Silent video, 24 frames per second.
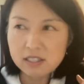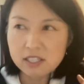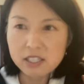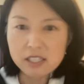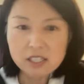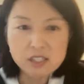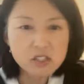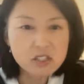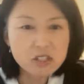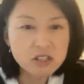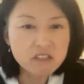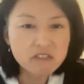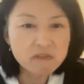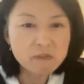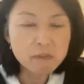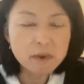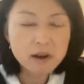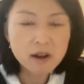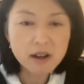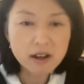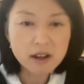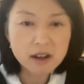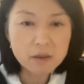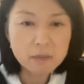tinge of
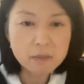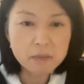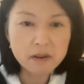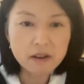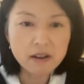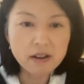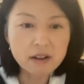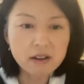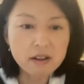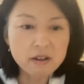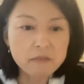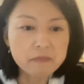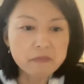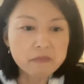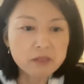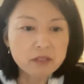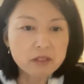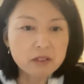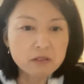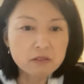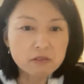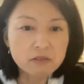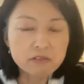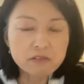pop,
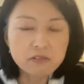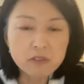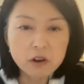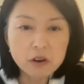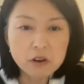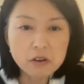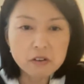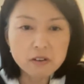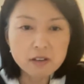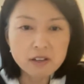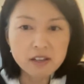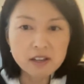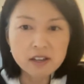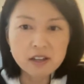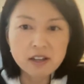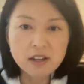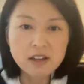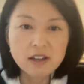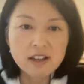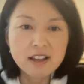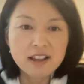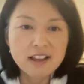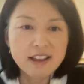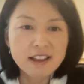um, folk,
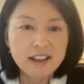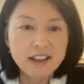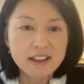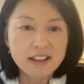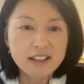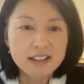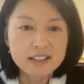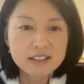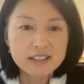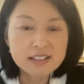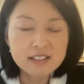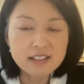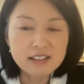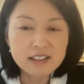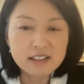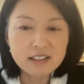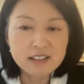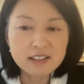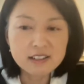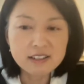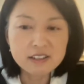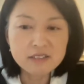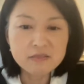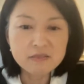and
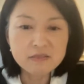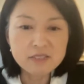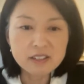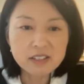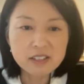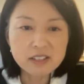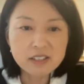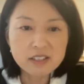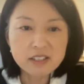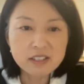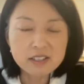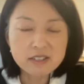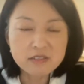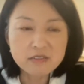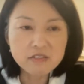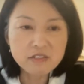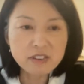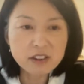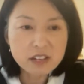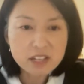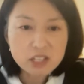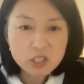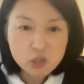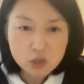uh, it's
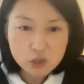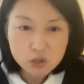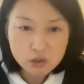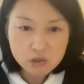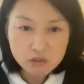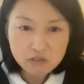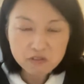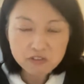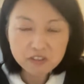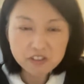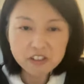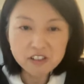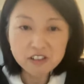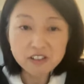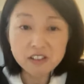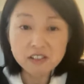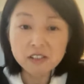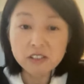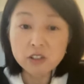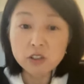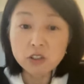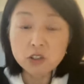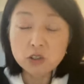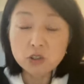very
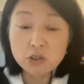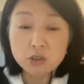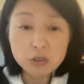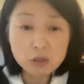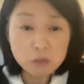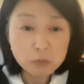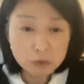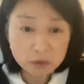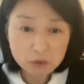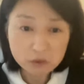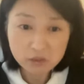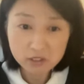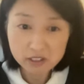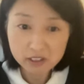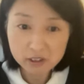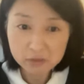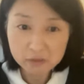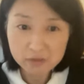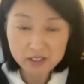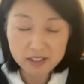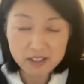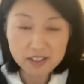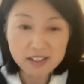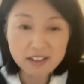tuneful, super
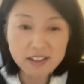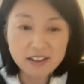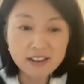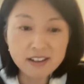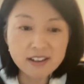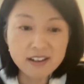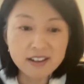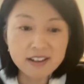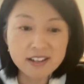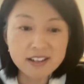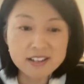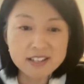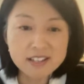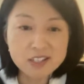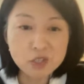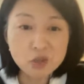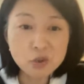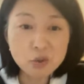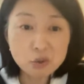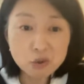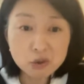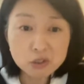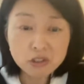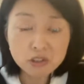rhythmic. Uh, it's a
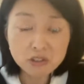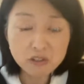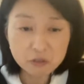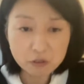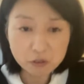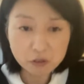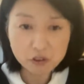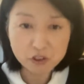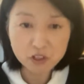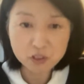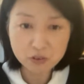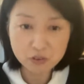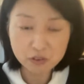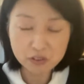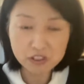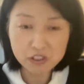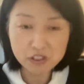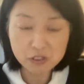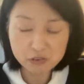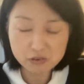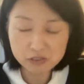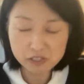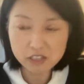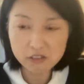tour de force for
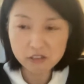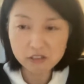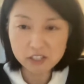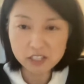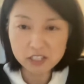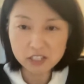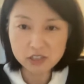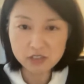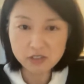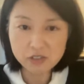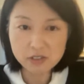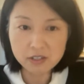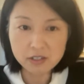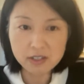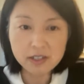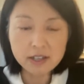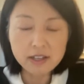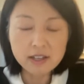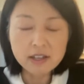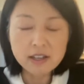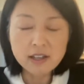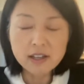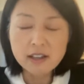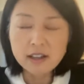the string
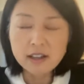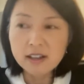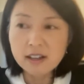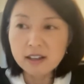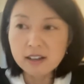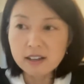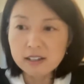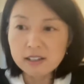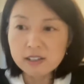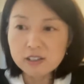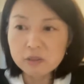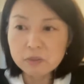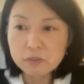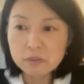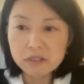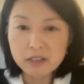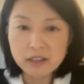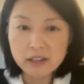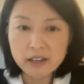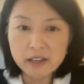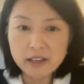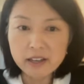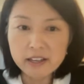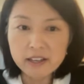orchestra uh, to
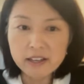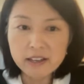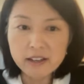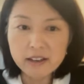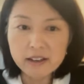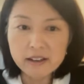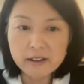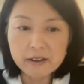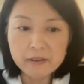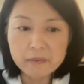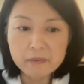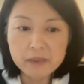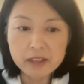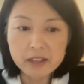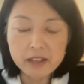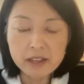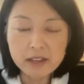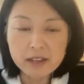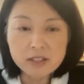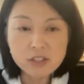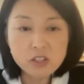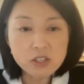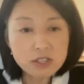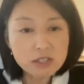play. Um,
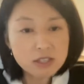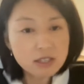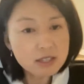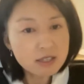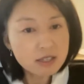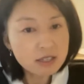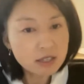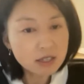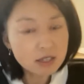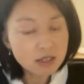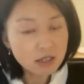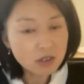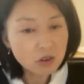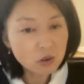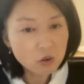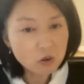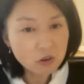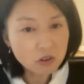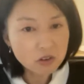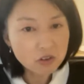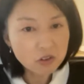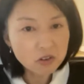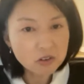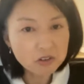and just as in the
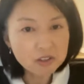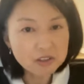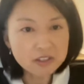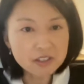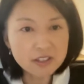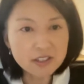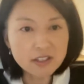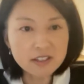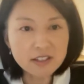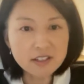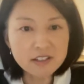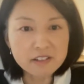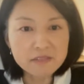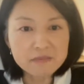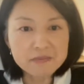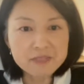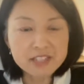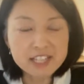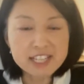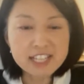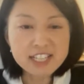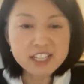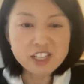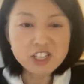Korngold,
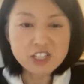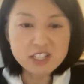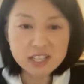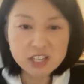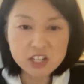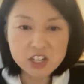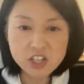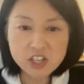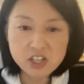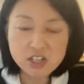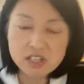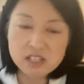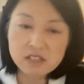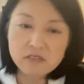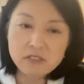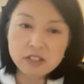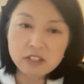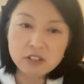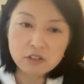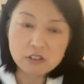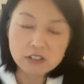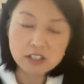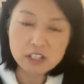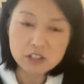um, each section of
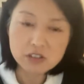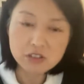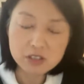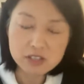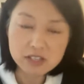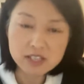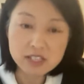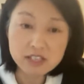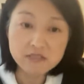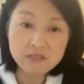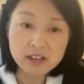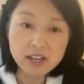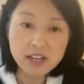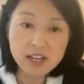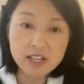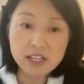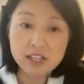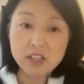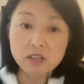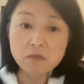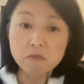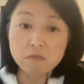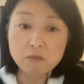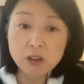the orchestra is
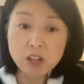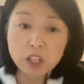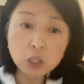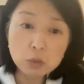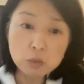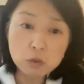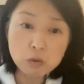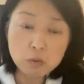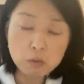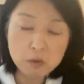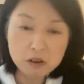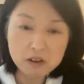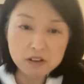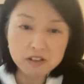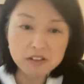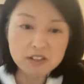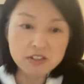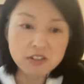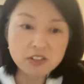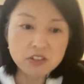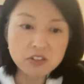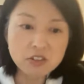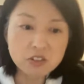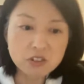divided into multiple
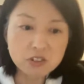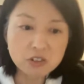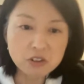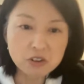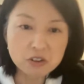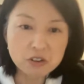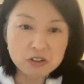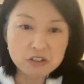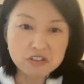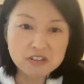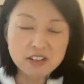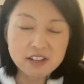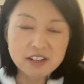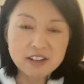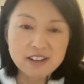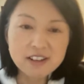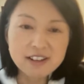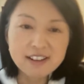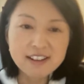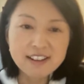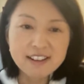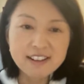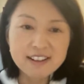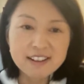parts. So
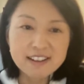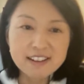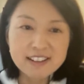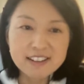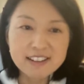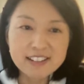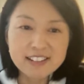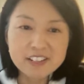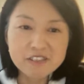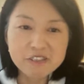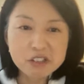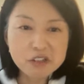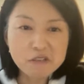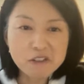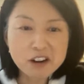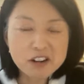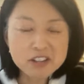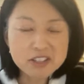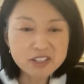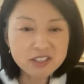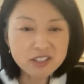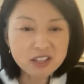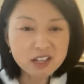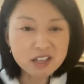uh, it
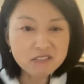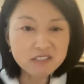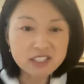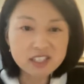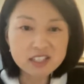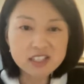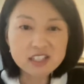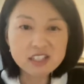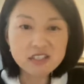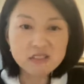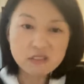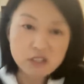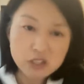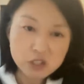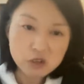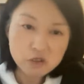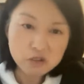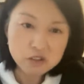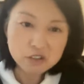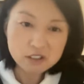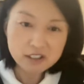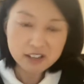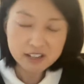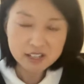requires a lot of
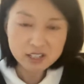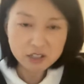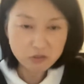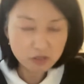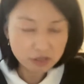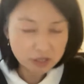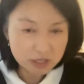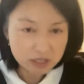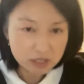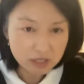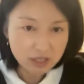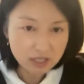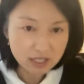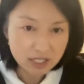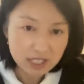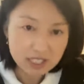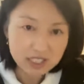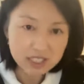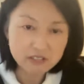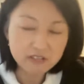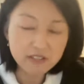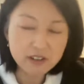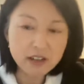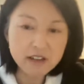individual as well as
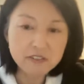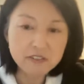collective